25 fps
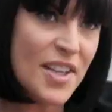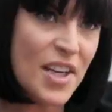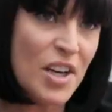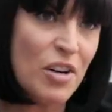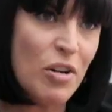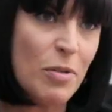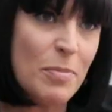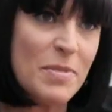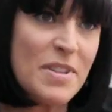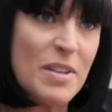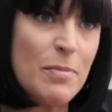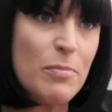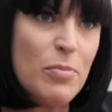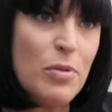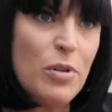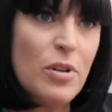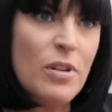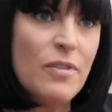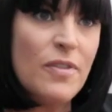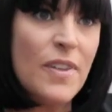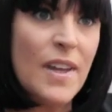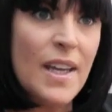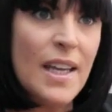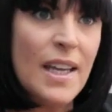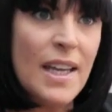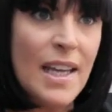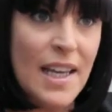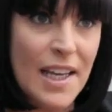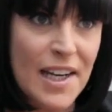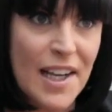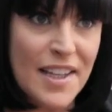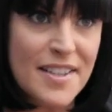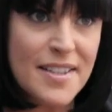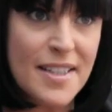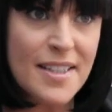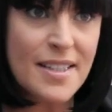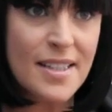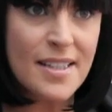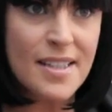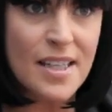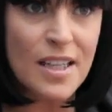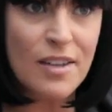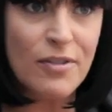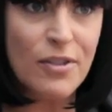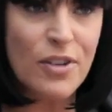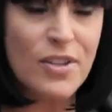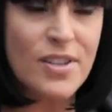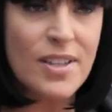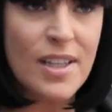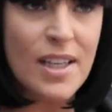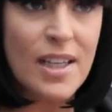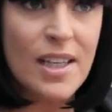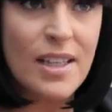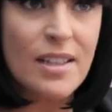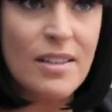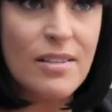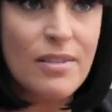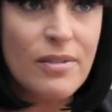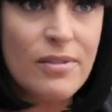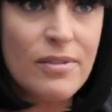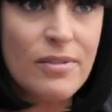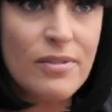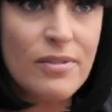serums improve the elasticity of your skin?